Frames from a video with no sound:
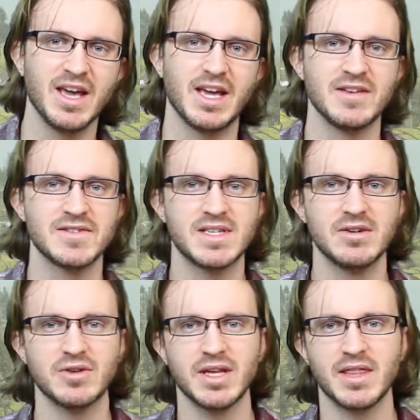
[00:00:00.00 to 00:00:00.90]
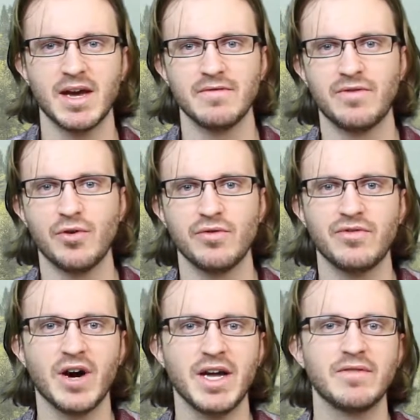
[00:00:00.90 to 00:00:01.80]
and you still get that full
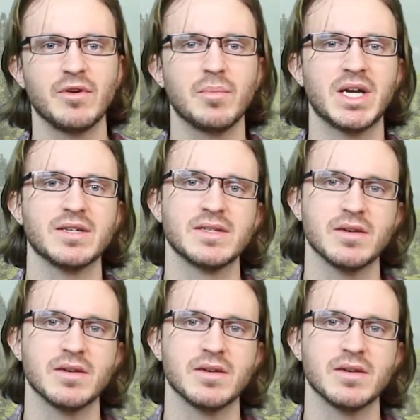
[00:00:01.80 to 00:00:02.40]
flavor because